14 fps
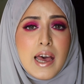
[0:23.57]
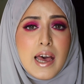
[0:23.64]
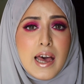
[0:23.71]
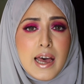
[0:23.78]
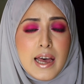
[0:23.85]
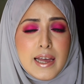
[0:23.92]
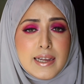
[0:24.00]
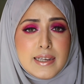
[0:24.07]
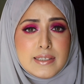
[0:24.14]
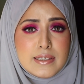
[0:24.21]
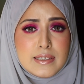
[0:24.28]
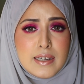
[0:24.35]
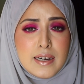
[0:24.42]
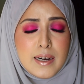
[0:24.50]
and
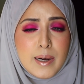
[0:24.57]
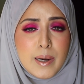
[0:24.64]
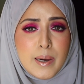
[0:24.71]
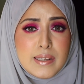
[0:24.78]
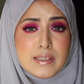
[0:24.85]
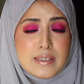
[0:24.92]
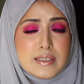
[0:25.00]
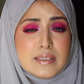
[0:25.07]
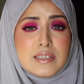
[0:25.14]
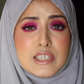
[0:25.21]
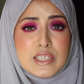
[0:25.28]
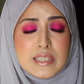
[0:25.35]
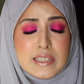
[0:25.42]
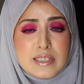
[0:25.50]
uh, in this
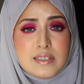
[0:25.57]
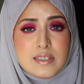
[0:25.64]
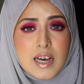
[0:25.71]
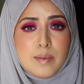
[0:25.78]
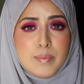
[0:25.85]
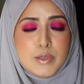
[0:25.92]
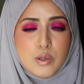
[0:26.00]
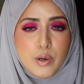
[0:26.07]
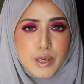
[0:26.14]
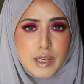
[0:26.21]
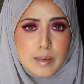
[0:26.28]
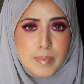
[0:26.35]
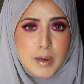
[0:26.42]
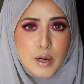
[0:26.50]
series i'll be talking
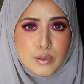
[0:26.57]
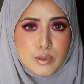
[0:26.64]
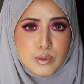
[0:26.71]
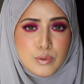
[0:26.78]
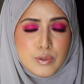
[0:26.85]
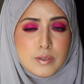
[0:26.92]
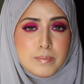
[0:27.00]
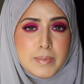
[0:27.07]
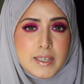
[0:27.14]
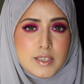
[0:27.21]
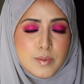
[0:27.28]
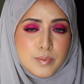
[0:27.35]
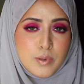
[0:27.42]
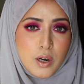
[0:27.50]
about you know the
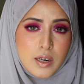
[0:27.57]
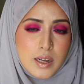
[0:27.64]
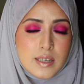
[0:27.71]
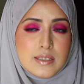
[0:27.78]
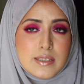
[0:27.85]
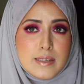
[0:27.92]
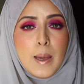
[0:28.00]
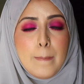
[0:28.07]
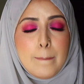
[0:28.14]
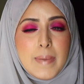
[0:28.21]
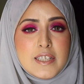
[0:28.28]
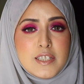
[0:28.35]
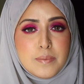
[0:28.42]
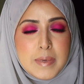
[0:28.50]
best products and
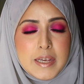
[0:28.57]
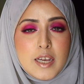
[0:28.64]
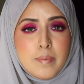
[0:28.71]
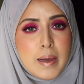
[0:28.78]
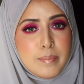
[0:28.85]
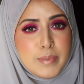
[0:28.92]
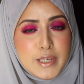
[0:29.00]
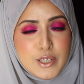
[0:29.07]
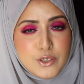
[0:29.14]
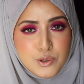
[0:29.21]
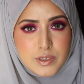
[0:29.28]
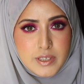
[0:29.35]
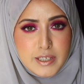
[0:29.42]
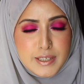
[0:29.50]
best makeup
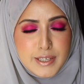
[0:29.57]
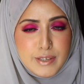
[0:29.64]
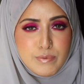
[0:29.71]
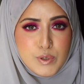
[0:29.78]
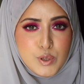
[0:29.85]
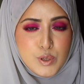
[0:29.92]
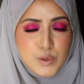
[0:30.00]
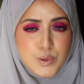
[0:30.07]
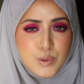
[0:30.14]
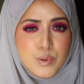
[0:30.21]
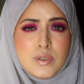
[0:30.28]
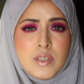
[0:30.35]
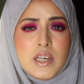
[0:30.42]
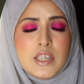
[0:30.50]
application technique which is you
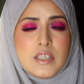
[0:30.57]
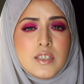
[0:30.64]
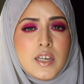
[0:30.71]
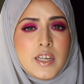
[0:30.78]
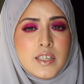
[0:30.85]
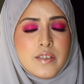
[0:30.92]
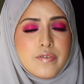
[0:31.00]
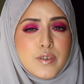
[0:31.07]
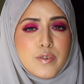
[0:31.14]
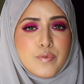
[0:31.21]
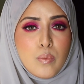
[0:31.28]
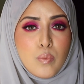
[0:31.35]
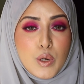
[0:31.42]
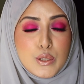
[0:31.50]
know really really
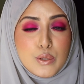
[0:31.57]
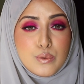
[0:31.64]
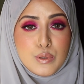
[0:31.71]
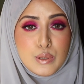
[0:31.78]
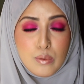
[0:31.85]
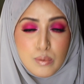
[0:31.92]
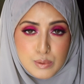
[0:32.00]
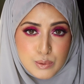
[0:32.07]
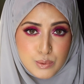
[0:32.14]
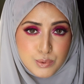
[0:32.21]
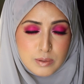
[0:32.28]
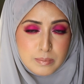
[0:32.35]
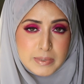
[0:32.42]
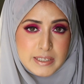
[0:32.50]
different from what you see on
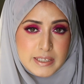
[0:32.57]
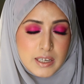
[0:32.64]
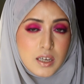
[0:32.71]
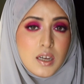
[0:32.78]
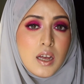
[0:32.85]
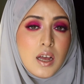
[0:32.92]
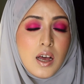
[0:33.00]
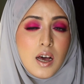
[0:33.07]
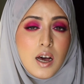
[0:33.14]
social media